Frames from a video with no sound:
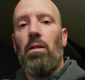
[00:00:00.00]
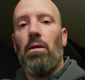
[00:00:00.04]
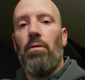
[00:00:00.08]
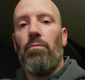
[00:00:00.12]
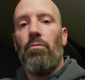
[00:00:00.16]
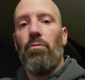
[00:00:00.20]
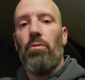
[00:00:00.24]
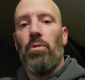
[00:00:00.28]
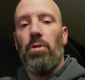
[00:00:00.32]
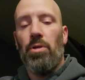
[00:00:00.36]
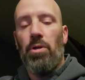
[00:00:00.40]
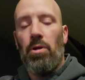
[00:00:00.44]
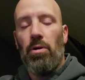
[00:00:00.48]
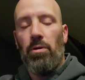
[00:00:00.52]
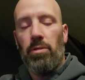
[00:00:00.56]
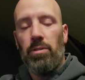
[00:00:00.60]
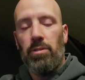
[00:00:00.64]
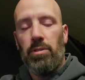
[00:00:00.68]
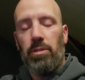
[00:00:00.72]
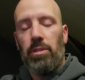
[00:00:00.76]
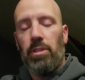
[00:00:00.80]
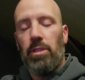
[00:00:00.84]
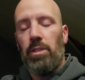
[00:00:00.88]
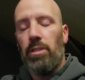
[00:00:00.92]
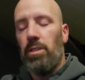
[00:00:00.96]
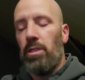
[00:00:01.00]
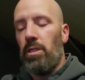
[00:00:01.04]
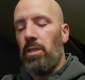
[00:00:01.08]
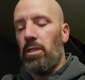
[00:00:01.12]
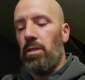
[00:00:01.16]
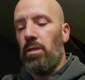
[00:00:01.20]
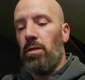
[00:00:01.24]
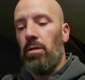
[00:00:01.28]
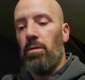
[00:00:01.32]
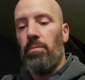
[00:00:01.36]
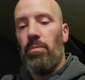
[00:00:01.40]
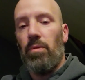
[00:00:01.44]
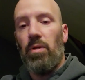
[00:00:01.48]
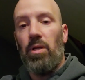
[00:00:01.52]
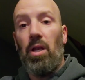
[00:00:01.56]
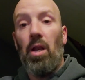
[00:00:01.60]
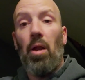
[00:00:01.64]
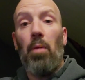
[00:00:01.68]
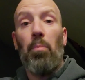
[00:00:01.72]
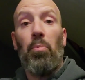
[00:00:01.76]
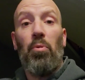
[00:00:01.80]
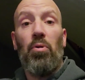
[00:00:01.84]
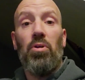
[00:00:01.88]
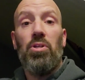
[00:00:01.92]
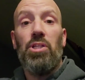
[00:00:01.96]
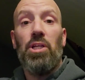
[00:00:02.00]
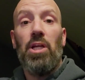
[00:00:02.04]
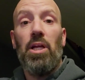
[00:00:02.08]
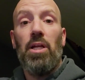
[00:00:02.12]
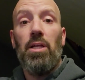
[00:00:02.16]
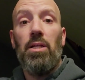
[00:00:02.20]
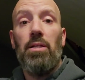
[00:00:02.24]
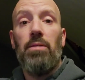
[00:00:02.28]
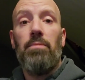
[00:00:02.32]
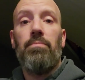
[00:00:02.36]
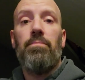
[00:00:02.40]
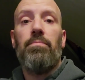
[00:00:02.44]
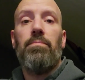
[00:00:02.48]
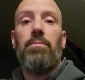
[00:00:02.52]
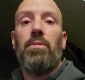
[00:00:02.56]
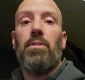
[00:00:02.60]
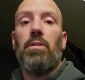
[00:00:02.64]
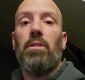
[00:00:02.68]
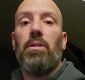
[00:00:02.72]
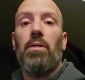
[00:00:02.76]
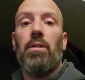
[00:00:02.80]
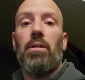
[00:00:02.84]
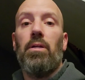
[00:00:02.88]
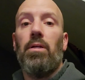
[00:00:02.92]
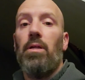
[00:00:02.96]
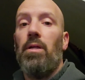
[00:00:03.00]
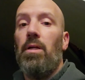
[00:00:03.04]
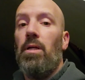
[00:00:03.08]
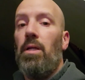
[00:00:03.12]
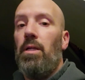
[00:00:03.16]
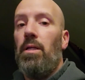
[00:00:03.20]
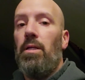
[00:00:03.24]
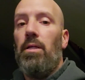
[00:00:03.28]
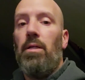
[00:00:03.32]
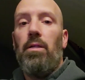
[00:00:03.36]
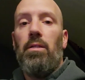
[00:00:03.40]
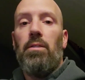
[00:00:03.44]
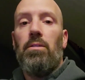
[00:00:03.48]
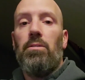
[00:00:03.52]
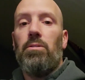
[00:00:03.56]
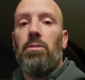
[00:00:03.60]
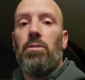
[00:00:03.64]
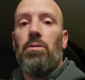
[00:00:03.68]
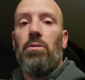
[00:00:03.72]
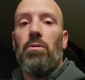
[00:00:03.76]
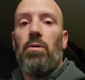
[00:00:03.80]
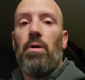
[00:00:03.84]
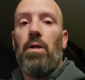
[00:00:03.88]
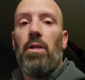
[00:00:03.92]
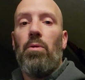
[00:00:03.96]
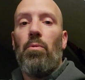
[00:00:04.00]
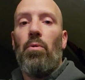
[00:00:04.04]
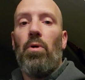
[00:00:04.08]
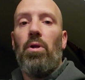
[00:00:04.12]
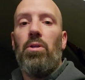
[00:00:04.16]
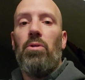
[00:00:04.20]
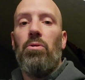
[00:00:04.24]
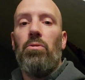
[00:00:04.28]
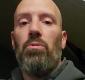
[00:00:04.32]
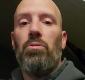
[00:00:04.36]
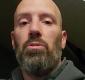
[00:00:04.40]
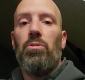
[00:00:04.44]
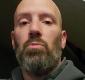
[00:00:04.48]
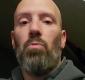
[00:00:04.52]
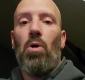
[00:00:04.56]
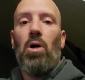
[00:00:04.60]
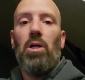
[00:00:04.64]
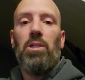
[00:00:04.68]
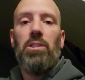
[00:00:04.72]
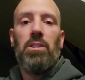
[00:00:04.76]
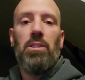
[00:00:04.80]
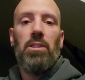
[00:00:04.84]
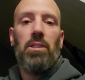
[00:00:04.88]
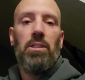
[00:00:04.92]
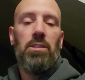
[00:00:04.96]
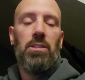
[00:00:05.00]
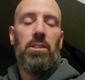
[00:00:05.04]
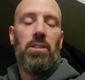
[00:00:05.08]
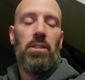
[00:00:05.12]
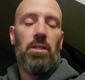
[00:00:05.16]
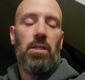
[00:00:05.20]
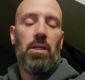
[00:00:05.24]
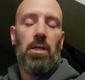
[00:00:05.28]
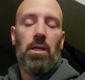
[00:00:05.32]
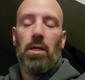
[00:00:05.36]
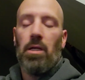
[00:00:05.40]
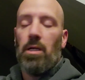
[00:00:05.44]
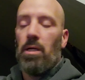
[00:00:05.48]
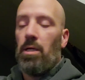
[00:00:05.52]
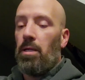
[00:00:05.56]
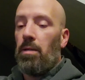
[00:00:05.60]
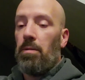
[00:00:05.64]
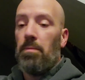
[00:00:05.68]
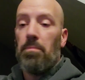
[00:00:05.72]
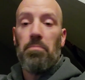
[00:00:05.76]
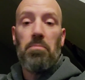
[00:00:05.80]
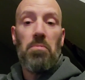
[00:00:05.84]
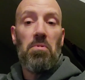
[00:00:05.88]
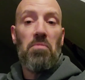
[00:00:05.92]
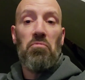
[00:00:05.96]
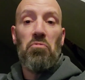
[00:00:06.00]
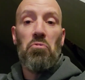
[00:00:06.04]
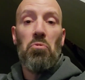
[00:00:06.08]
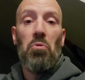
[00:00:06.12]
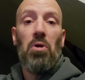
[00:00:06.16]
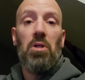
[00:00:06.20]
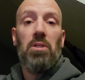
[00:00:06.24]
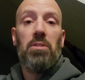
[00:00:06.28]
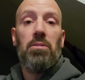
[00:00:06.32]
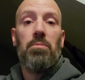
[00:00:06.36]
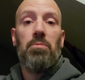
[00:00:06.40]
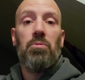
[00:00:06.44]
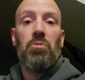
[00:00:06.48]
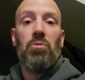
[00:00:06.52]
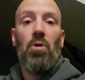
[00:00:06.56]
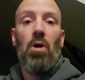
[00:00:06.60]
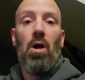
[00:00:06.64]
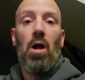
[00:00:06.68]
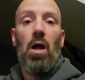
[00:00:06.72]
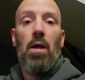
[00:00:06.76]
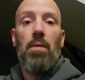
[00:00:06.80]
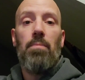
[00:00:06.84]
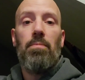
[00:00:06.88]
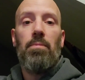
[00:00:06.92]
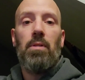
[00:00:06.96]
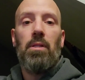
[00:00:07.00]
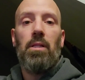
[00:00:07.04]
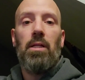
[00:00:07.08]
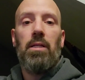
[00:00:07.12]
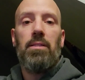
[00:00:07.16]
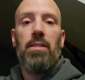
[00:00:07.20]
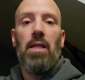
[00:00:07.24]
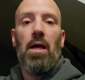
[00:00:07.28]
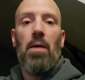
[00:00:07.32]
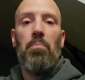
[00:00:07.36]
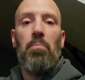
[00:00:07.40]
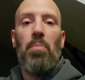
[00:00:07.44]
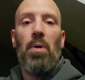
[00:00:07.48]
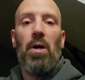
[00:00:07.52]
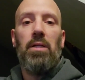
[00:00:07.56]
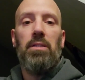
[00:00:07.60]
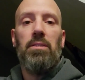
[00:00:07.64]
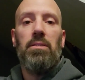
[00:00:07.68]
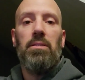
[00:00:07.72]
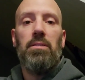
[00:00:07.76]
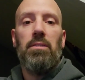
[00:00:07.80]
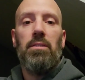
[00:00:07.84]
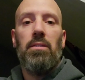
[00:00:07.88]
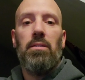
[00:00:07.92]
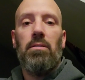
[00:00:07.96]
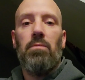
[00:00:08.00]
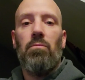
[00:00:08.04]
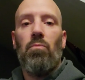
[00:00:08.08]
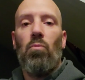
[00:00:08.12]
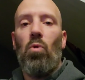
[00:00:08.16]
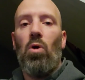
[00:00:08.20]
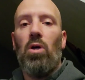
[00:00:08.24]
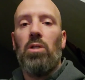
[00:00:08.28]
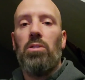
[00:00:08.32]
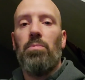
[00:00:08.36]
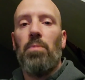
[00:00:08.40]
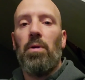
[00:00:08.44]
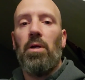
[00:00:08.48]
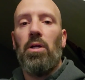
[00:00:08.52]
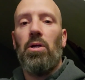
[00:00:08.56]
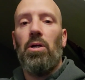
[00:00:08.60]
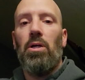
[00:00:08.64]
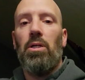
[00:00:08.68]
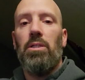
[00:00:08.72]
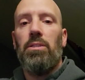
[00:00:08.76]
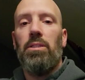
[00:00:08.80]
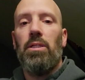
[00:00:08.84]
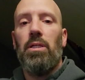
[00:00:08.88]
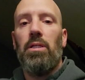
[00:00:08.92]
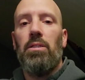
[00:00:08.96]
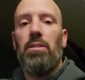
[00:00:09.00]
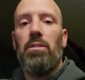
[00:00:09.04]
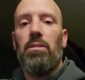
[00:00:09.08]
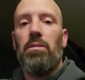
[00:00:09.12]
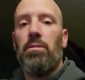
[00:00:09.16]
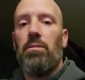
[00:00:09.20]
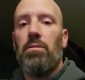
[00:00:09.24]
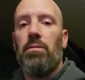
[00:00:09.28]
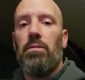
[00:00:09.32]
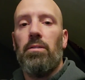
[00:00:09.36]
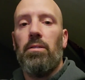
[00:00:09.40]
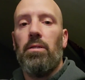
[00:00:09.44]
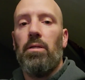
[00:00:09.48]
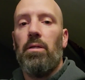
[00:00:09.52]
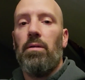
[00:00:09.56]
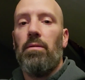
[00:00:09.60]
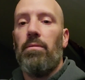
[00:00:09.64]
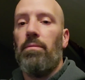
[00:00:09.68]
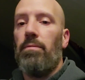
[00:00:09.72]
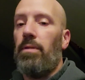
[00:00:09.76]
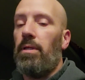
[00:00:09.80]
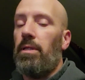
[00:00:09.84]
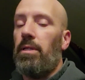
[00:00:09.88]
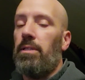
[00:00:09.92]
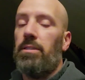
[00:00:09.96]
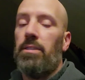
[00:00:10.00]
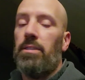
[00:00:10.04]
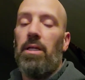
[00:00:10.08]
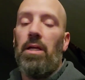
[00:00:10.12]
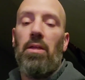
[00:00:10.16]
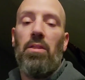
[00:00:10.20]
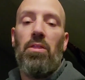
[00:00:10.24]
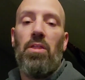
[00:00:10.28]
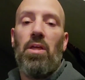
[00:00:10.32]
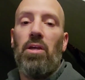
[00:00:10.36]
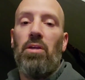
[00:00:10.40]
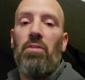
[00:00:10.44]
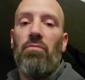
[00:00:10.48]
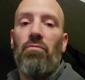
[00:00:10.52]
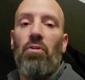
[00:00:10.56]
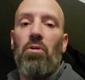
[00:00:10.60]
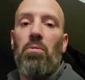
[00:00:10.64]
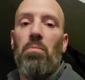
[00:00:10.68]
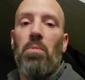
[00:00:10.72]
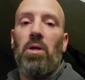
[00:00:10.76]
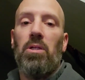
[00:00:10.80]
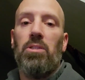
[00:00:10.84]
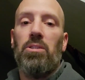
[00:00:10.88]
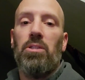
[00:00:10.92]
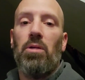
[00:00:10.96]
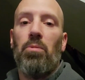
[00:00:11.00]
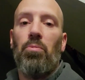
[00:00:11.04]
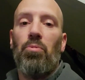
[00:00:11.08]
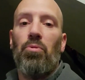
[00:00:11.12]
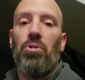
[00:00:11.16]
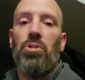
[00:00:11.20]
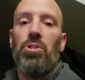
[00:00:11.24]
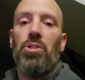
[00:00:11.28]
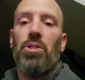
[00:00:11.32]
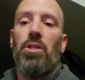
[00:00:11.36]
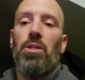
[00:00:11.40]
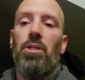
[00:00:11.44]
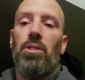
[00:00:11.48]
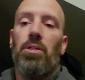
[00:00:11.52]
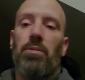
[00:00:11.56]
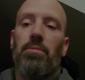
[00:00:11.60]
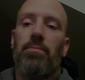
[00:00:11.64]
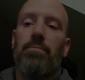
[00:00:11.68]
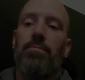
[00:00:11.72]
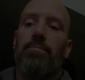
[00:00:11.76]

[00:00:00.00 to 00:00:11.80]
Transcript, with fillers: I've really noticed it um, and I appreciate it. Uh, so anyone who's watching this, uh, if you want to subscribe, click that button, watch my content. Uh, like I say, thank you very much. I appreciate it.